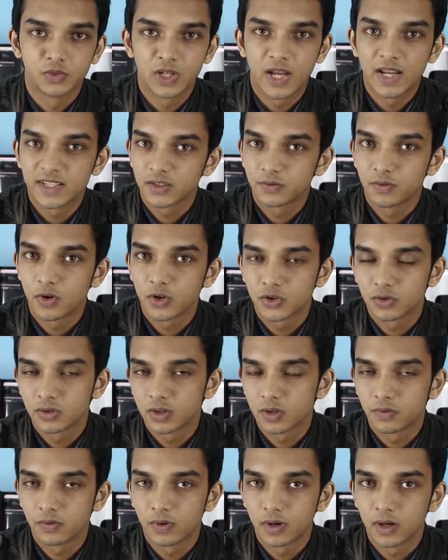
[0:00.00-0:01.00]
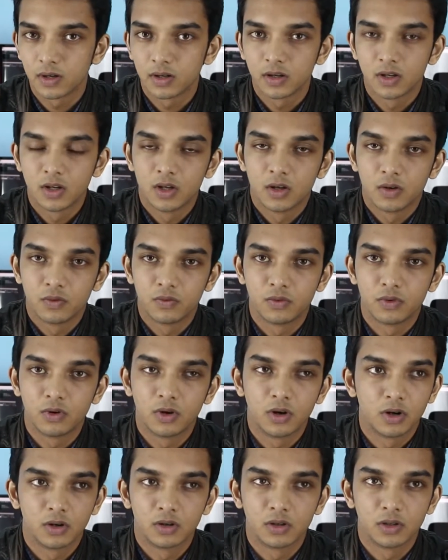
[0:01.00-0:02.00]
as a photographer,
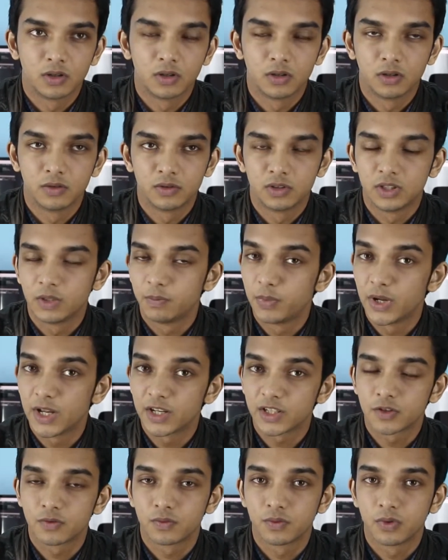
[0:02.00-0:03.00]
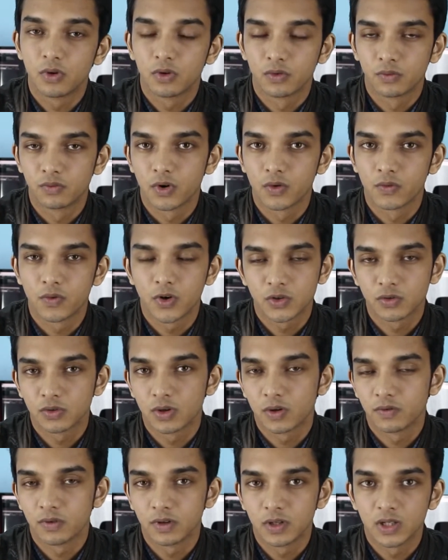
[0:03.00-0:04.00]
for the best phone for
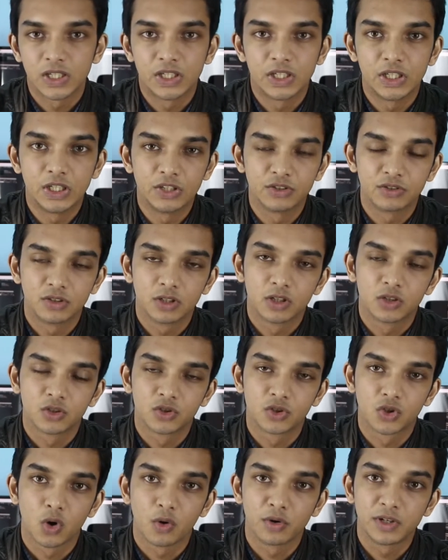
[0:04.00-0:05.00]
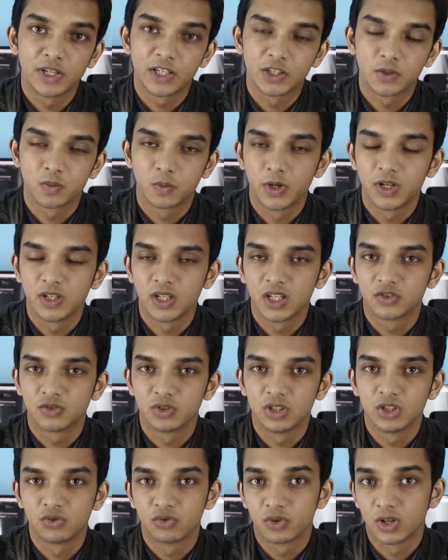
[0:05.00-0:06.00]
photographer is Sony Xperia
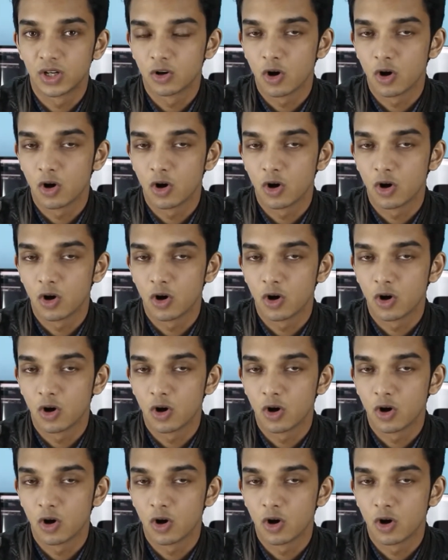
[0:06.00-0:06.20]
Z3